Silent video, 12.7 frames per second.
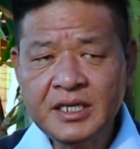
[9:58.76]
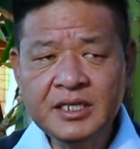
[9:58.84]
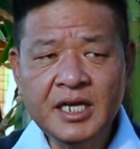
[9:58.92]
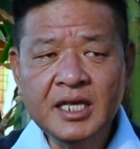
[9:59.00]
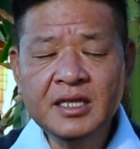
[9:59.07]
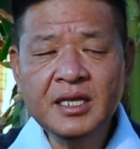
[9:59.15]

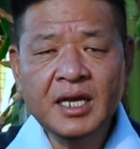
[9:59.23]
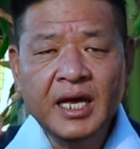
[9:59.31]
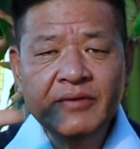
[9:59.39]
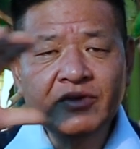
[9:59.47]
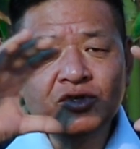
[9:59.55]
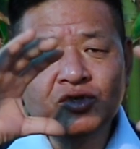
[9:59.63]
rather than
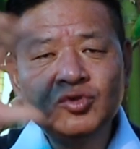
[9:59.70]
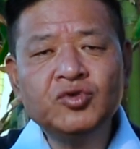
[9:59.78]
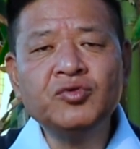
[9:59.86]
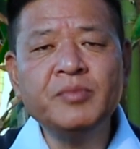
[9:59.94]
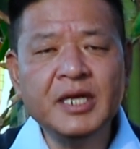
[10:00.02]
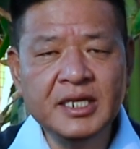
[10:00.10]
having
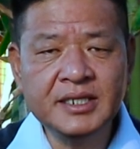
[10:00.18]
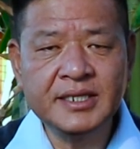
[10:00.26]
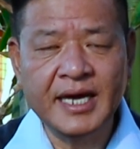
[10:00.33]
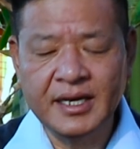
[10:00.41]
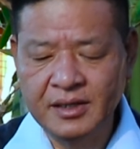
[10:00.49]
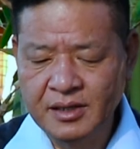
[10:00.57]
too many
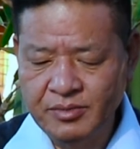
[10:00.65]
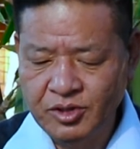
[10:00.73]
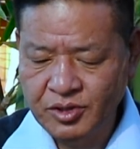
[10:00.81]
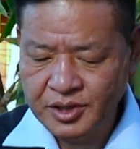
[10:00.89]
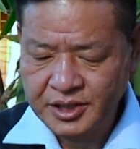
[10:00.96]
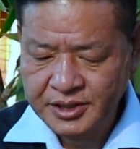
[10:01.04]
scattered
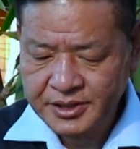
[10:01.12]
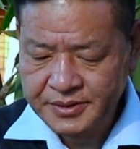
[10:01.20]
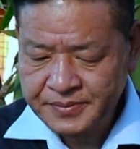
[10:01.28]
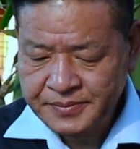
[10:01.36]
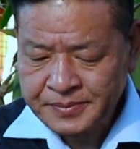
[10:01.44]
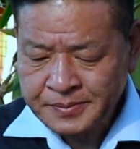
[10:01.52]
communities.
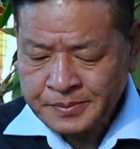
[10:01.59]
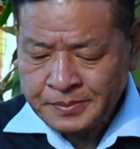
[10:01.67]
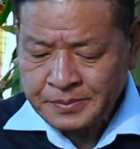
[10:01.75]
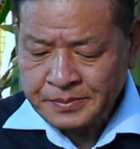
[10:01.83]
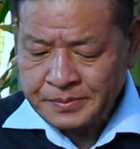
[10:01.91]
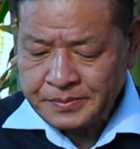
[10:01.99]

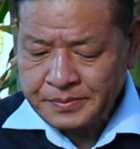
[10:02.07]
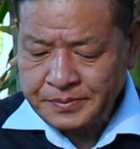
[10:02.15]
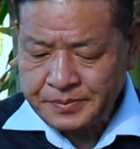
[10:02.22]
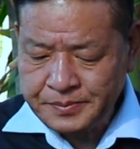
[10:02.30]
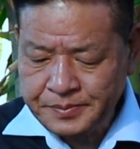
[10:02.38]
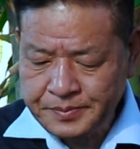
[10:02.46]

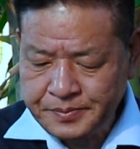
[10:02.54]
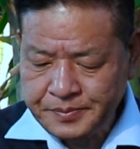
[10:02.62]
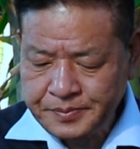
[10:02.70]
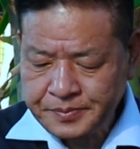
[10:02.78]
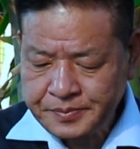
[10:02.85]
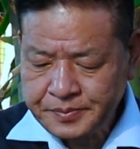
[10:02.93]

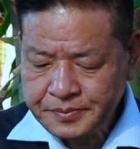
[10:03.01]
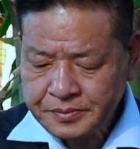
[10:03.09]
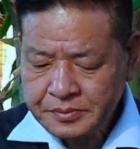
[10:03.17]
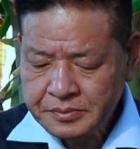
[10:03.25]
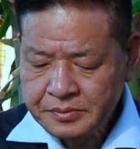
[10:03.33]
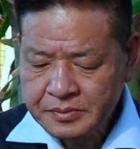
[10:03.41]
Then
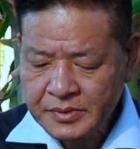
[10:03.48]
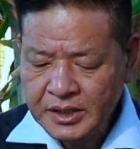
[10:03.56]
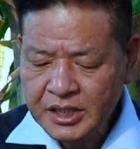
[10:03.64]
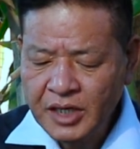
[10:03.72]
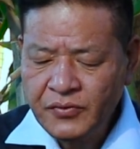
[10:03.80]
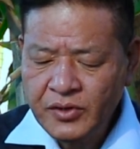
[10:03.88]

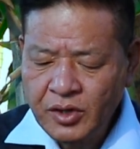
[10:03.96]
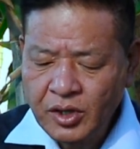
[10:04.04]
we